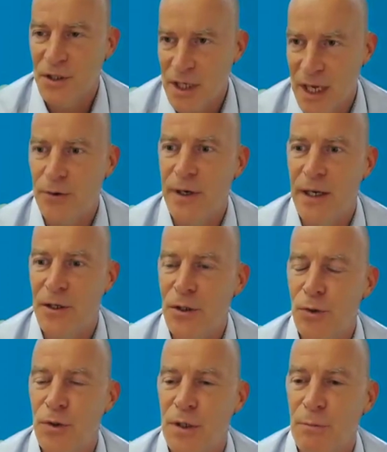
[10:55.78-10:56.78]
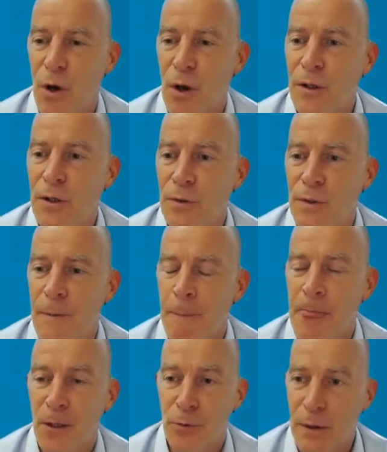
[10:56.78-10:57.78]
generated using molecules.
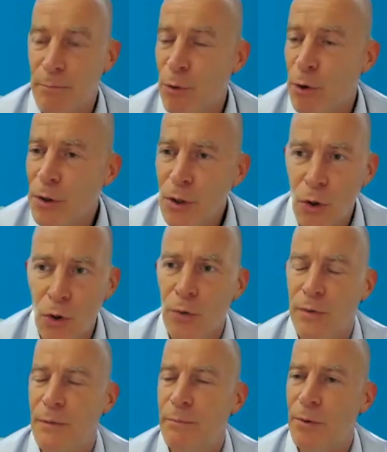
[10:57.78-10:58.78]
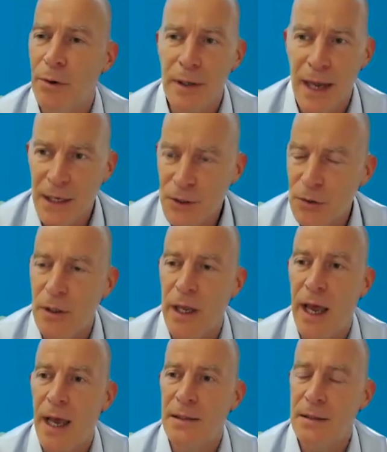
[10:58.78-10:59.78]
We burn coal, we burn natural
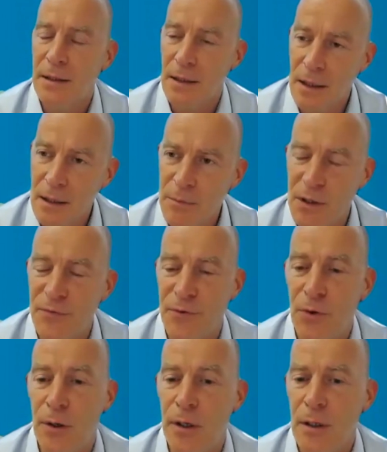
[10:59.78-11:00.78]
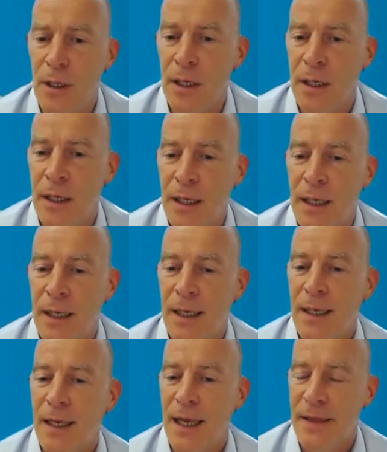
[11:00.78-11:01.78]
gas, a little bit of oil,
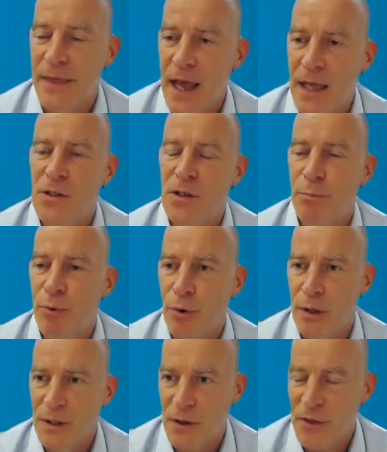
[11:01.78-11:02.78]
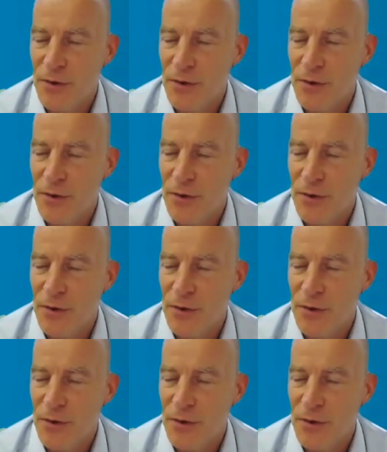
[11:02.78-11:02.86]
and that supports our